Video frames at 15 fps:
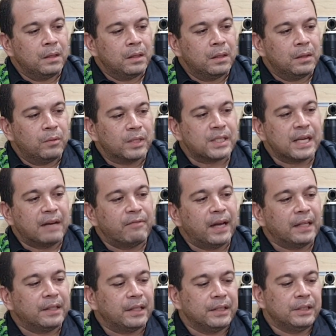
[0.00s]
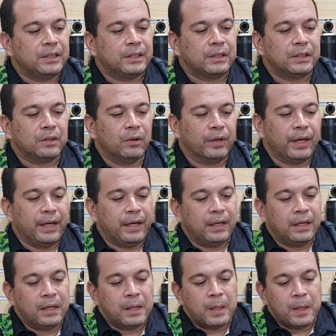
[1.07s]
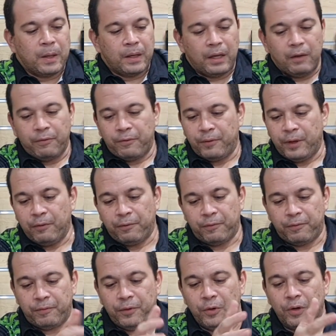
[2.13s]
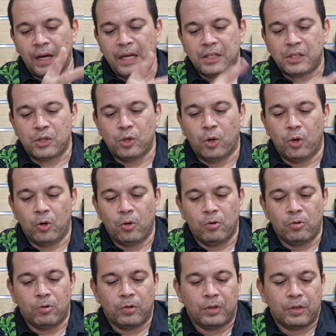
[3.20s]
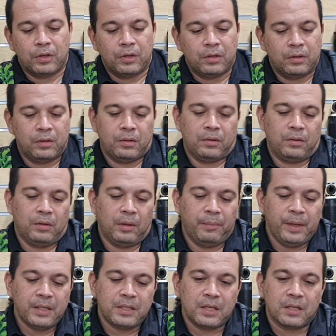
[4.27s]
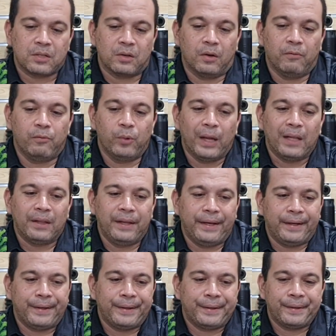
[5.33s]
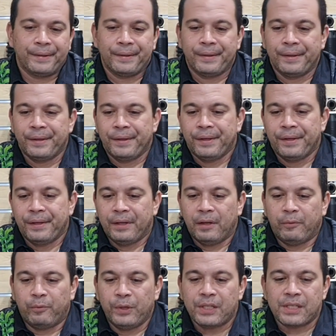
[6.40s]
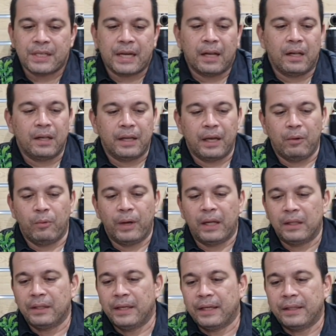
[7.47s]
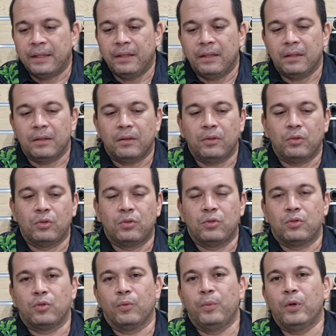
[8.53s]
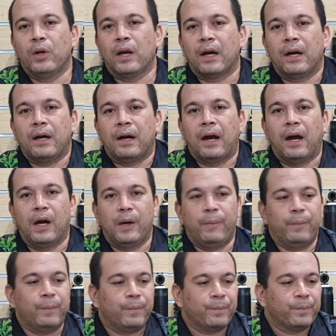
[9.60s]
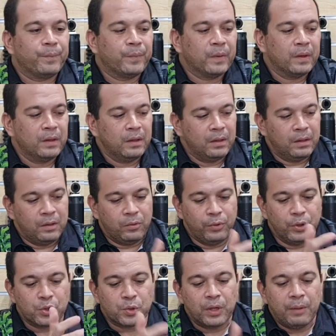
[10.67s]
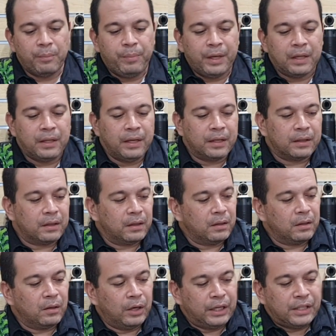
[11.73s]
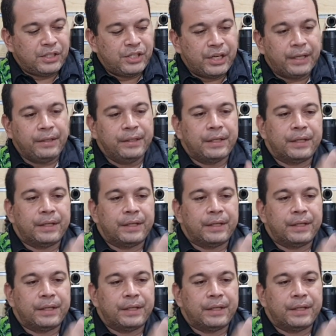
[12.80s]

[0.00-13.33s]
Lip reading: What's the advantage? Okay, if you guys know the basics of welding, if we sell a welded tubular arm, we usually build it on a jig.